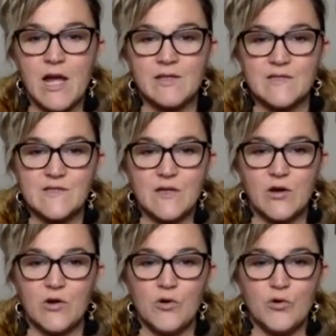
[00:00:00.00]
And
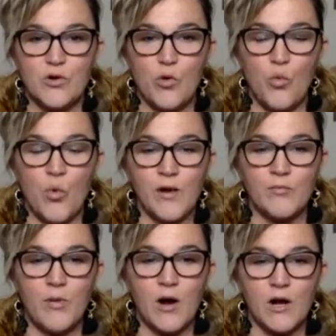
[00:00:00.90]
so
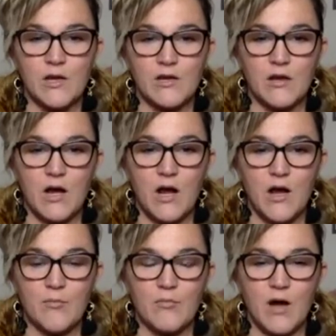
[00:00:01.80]
one part
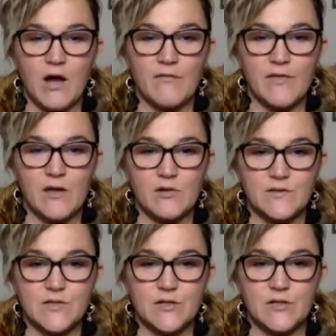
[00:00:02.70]
of the
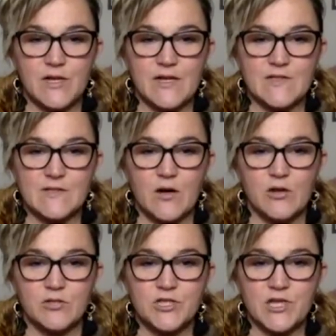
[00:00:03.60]
altar is
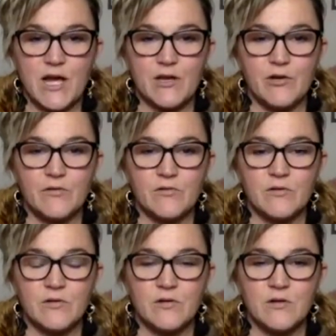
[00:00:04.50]
all shadow,
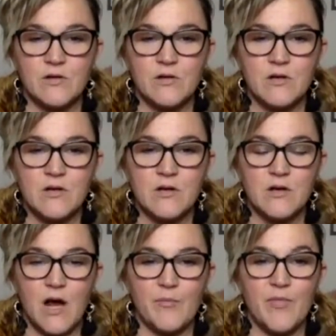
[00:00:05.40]

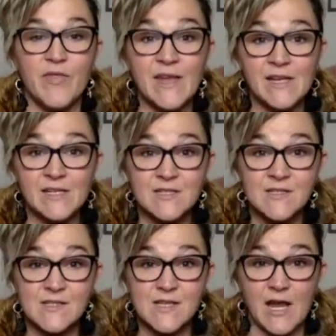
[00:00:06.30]

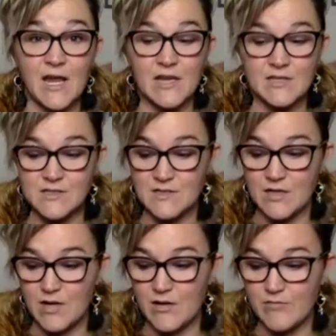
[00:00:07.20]
things and
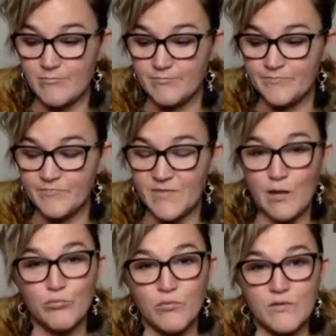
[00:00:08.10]

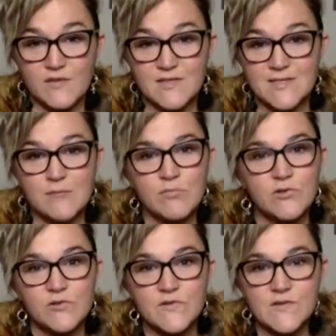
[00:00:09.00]
that
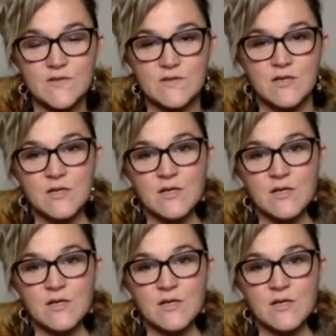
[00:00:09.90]
symbols,